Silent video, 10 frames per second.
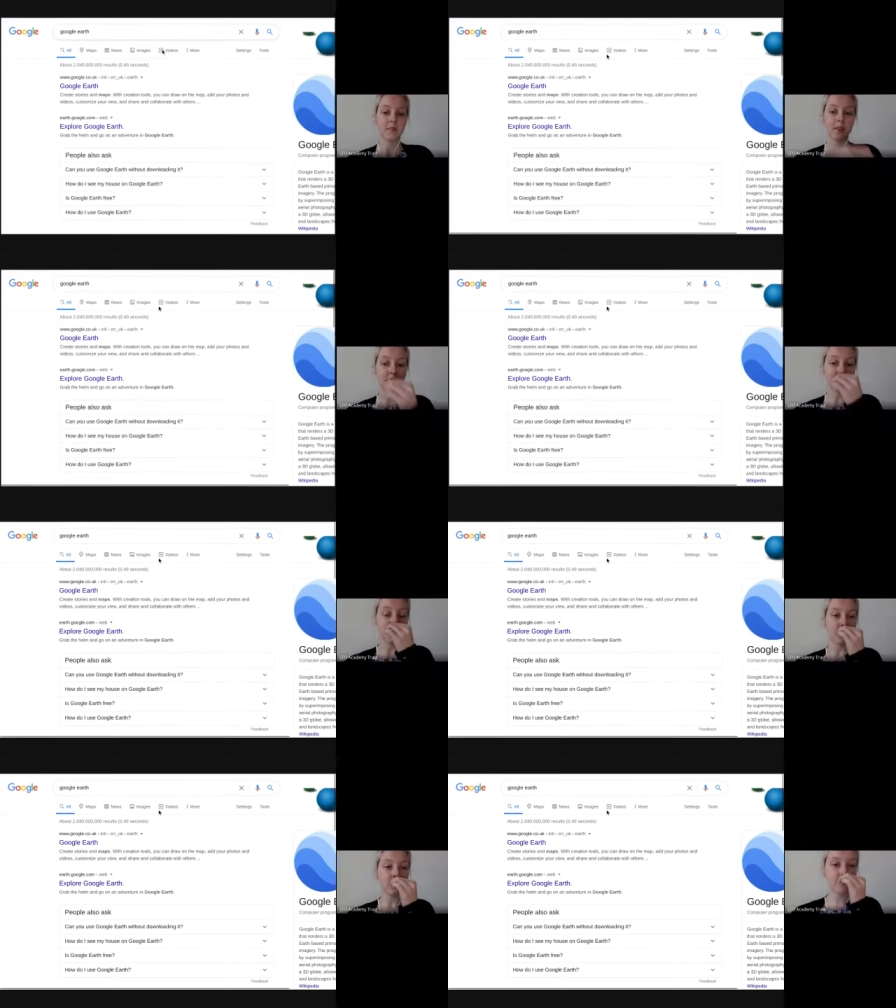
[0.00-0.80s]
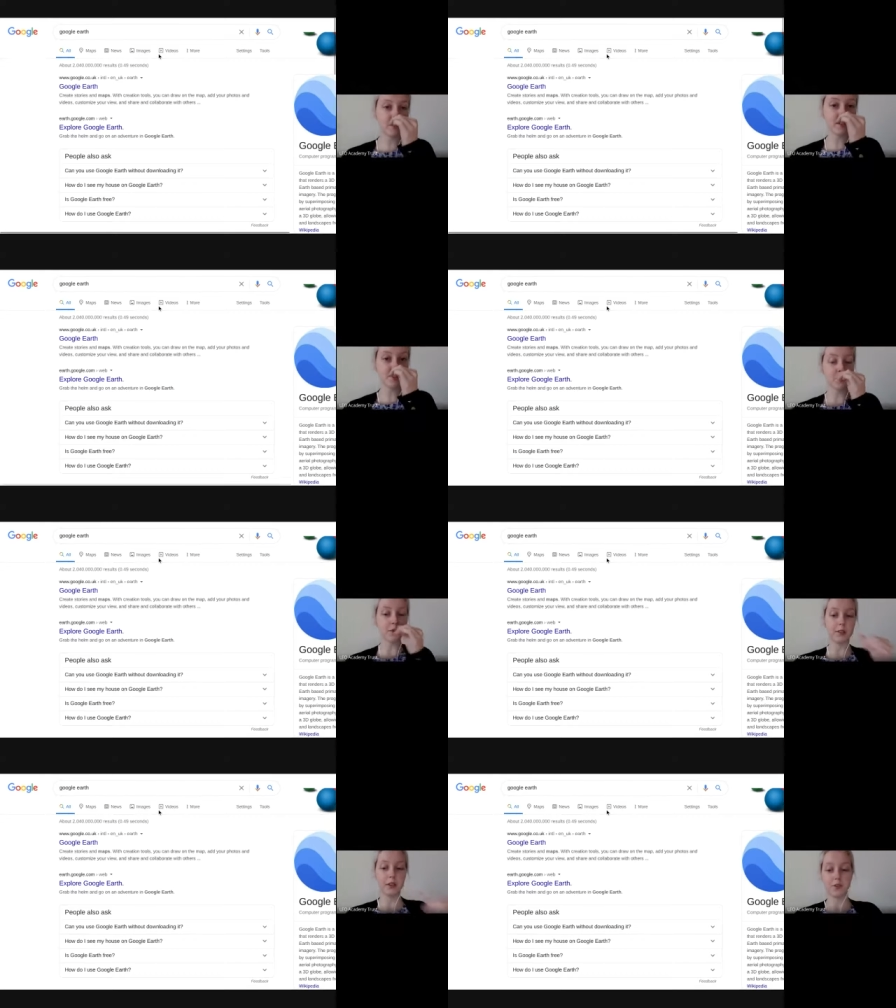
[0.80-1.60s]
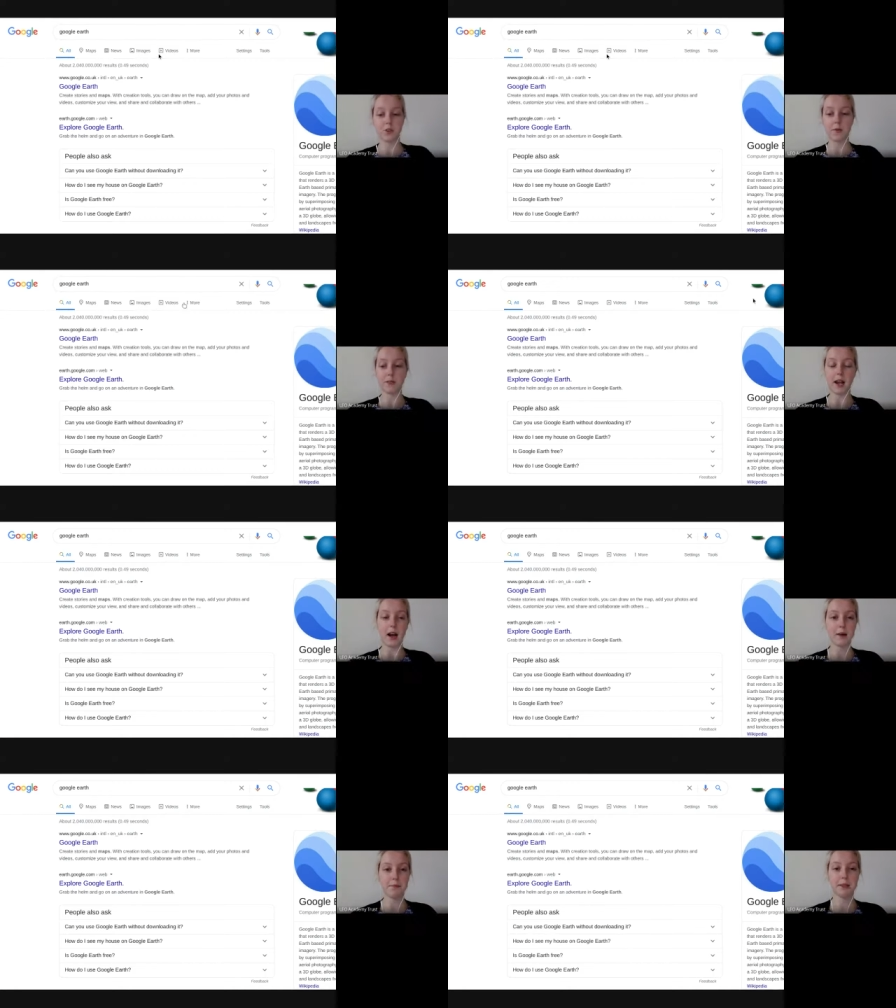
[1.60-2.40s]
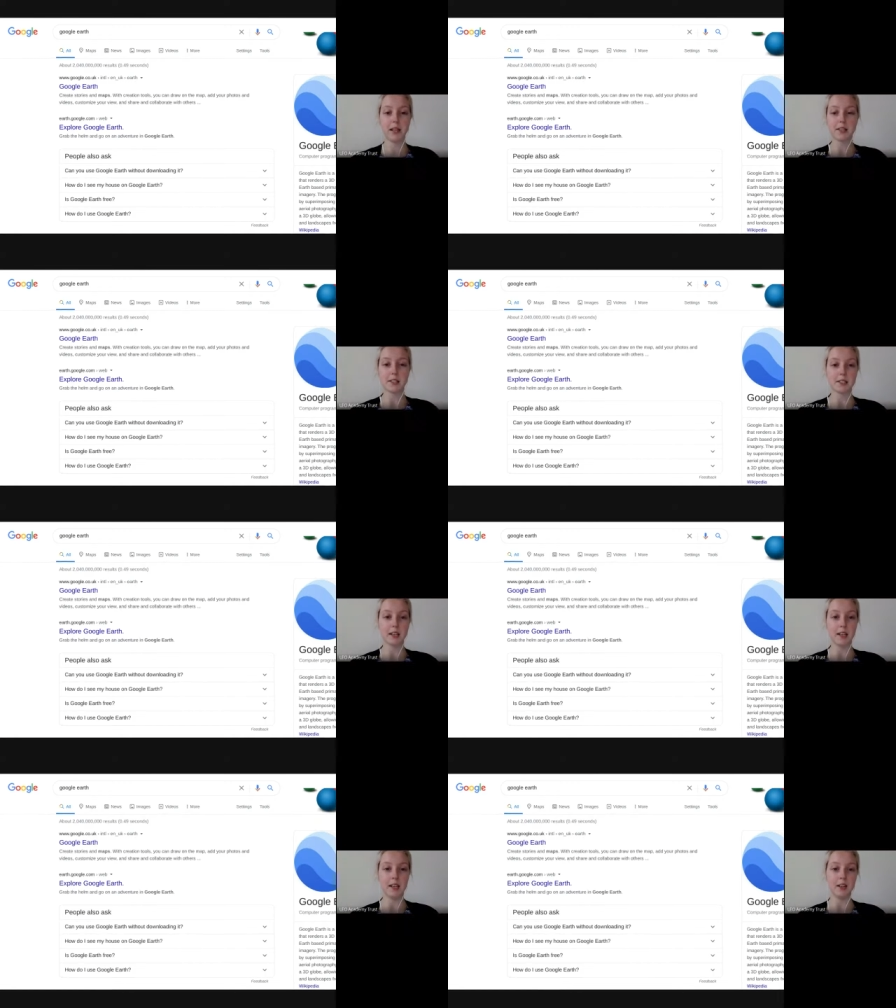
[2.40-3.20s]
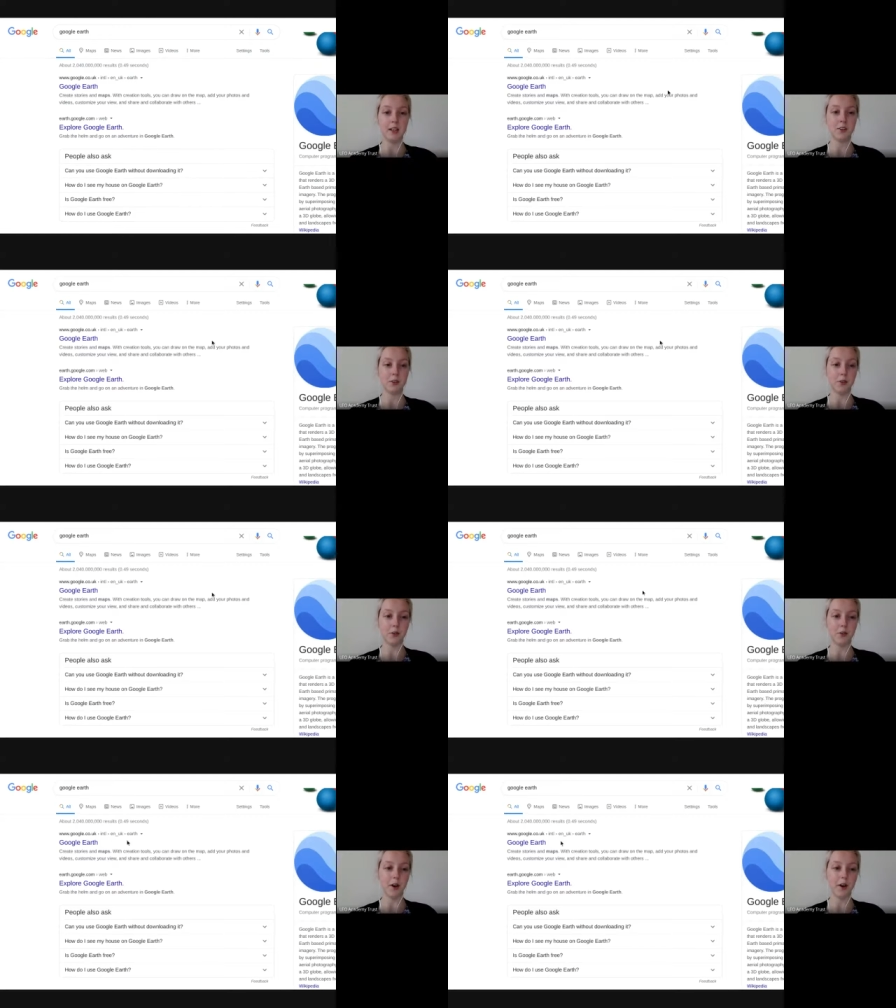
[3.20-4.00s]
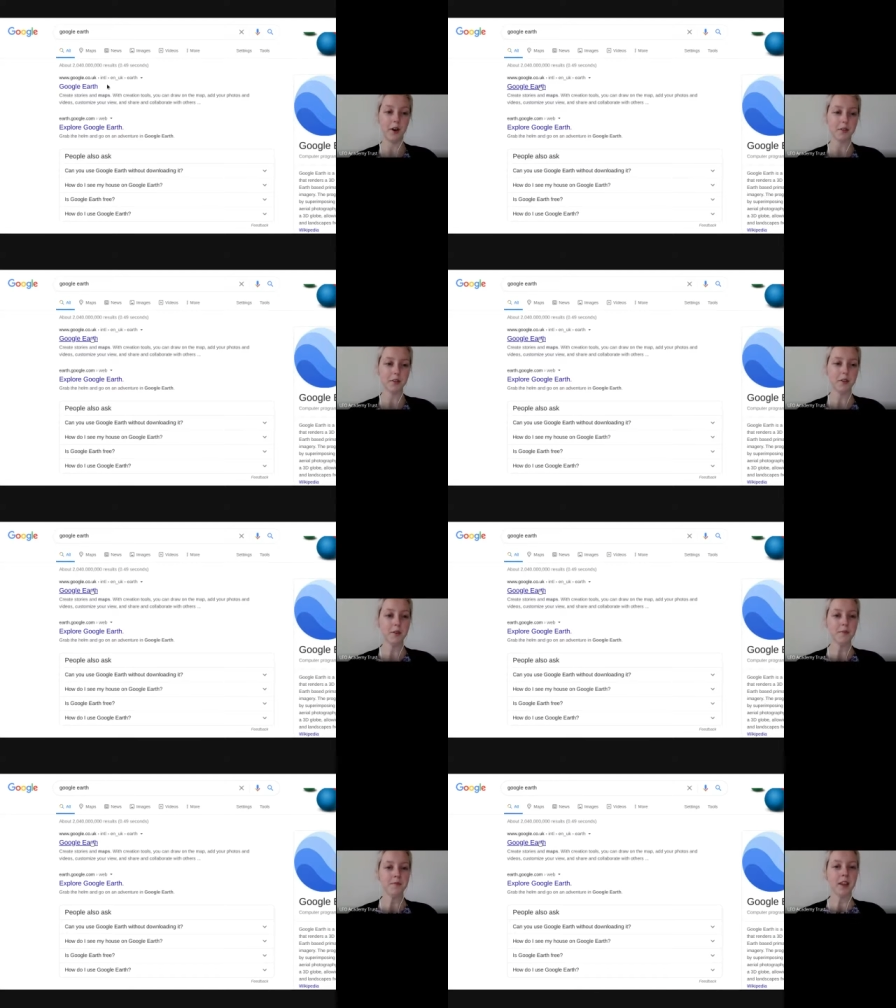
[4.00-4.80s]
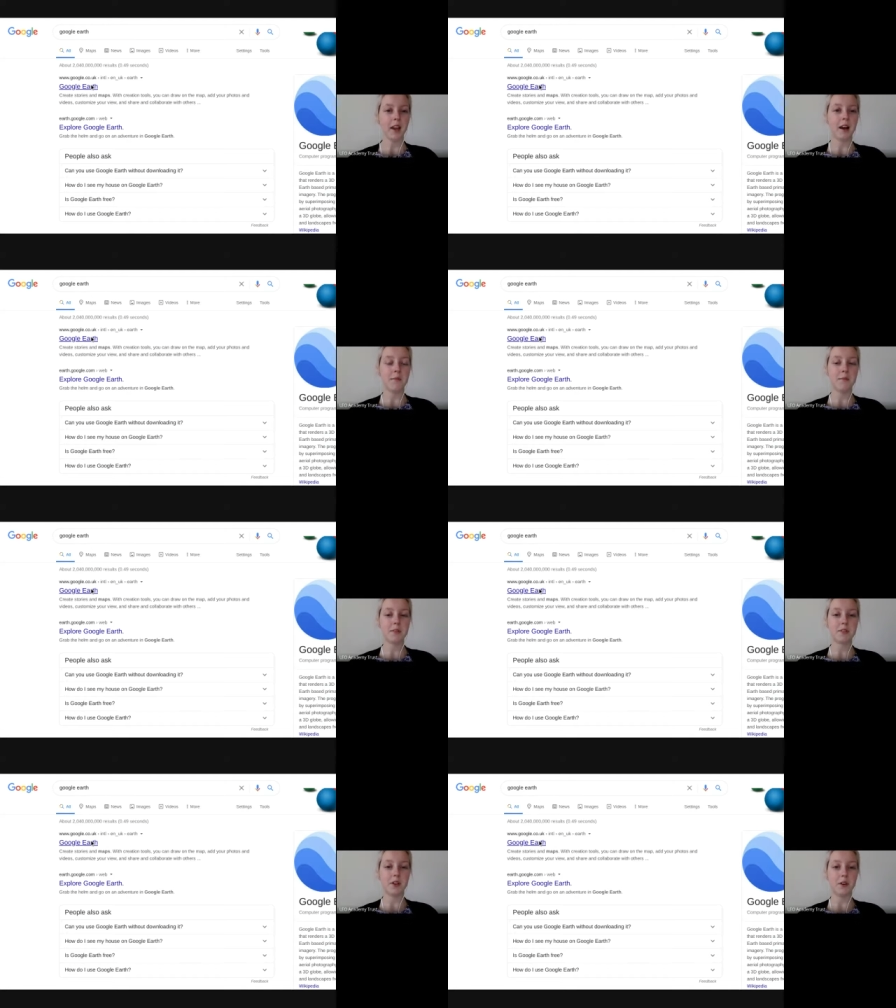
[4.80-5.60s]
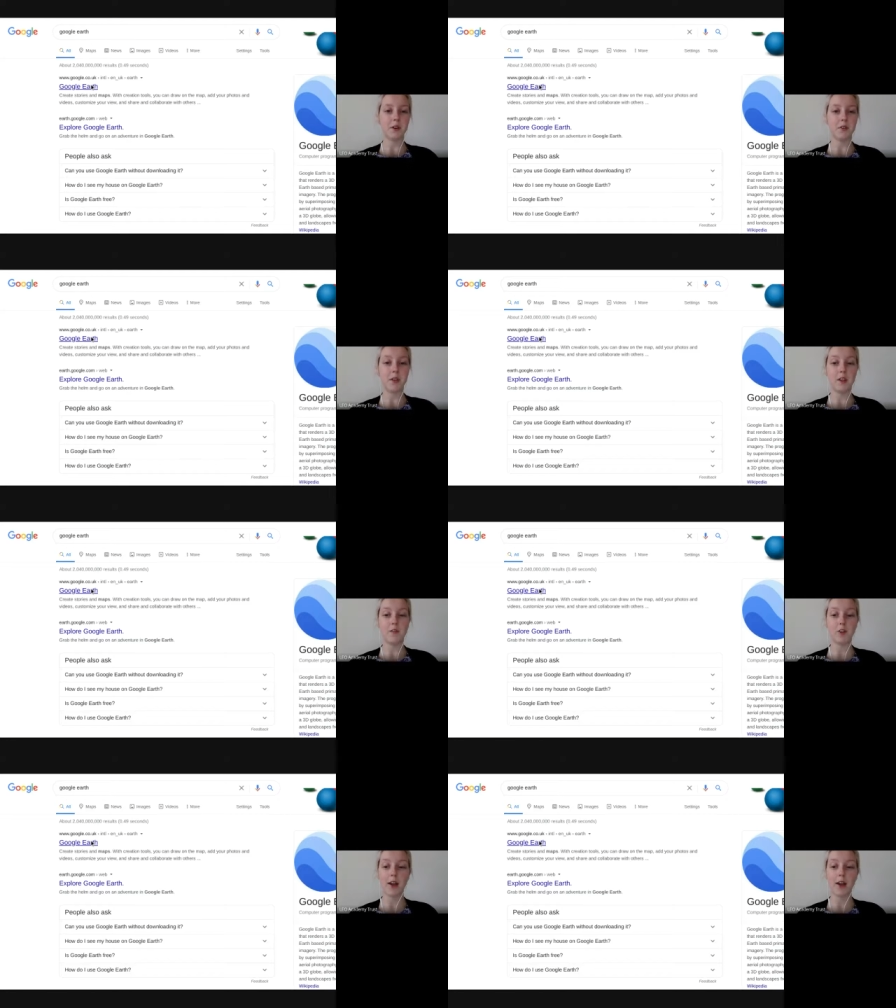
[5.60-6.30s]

So all of these Google Lit trips are placed in Google Earth. Um, so if you